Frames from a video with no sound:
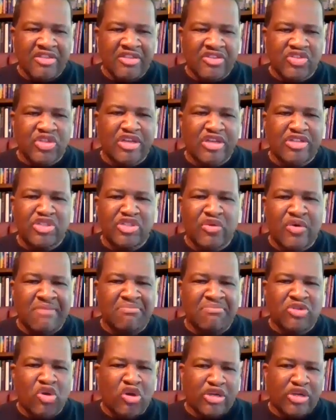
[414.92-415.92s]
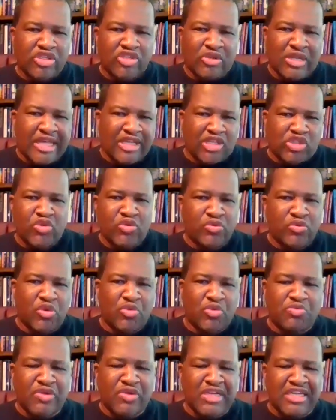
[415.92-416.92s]
discuss. So I'm talking to like 2
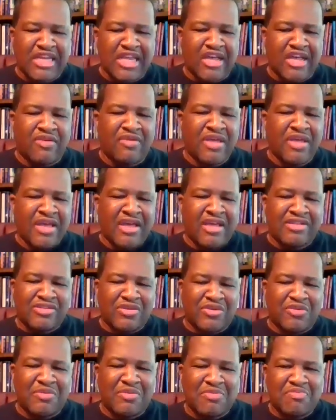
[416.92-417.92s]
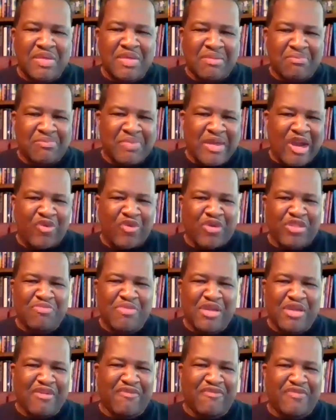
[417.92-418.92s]
groups right now. So bear with
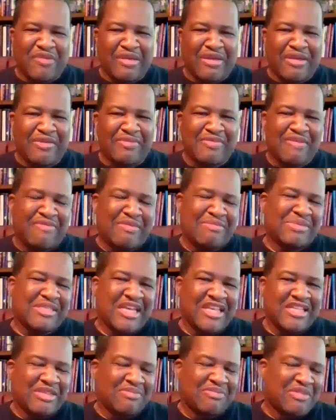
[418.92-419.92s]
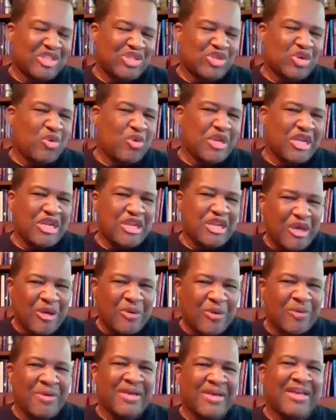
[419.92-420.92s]
me if I'm saying some things you already
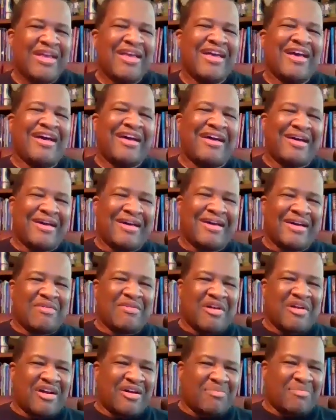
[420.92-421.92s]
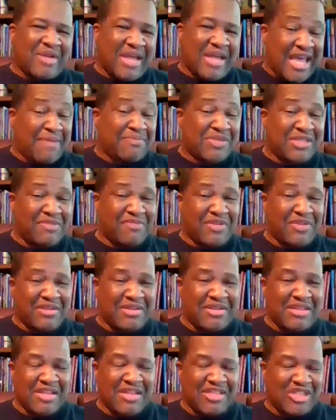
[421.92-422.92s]
know. Perhaps
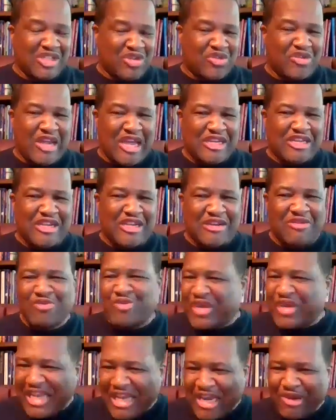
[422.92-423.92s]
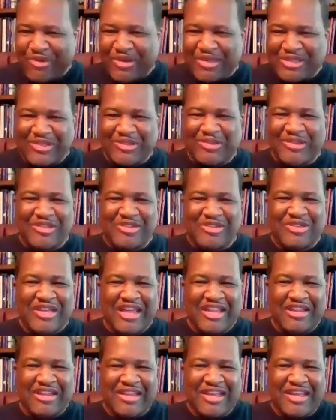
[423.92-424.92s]
even it's a good idea to rehear it so that you kind